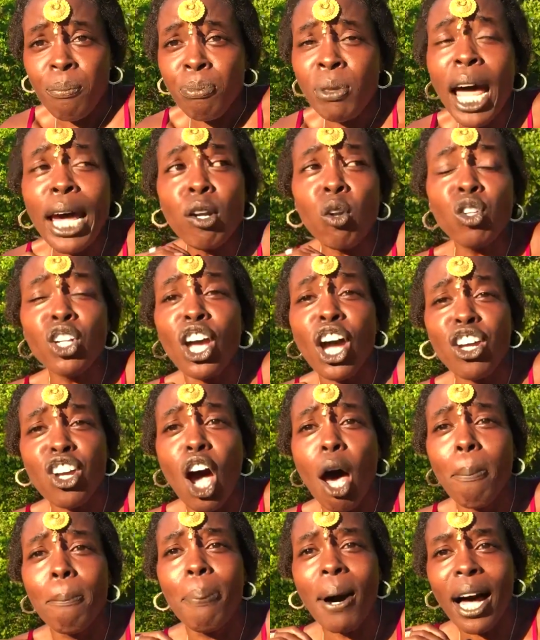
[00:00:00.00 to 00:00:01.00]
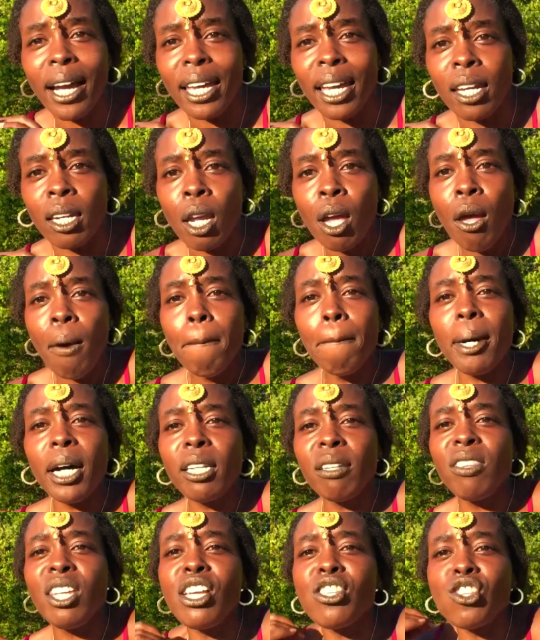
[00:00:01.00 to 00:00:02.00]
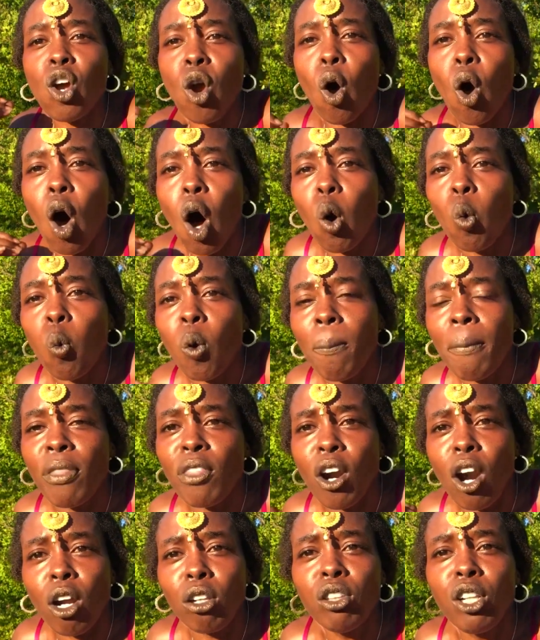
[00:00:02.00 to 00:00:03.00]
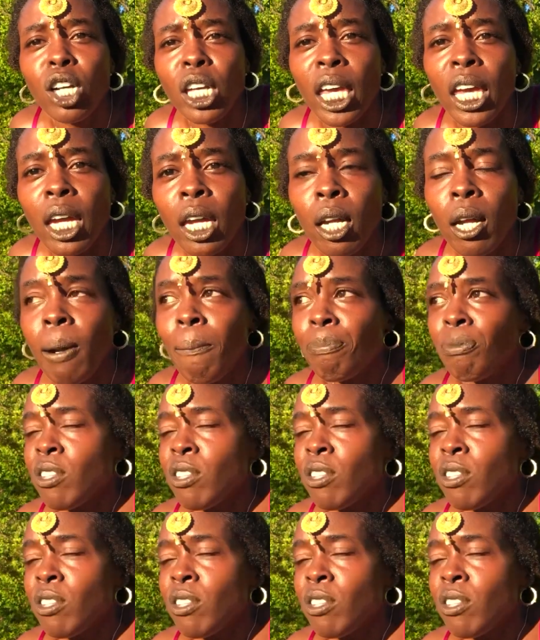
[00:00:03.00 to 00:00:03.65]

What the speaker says: Not only are y'all bugging, but these are all women that are looking